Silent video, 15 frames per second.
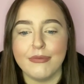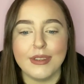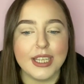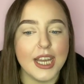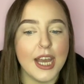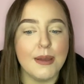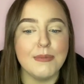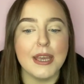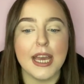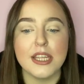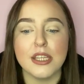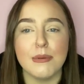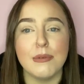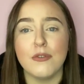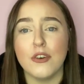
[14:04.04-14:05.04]
yeah,
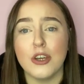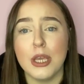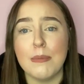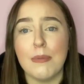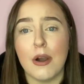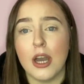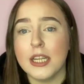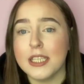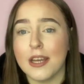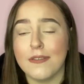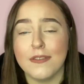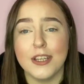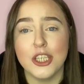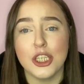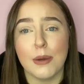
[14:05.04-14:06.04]
so before you buy,
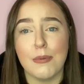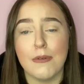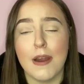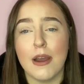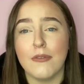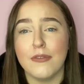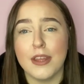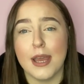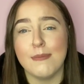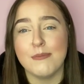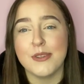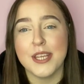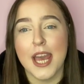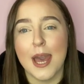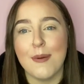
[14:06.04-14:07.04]
definitely shop around for the
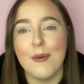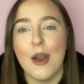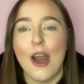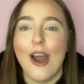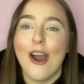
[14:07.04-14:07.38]
MCM.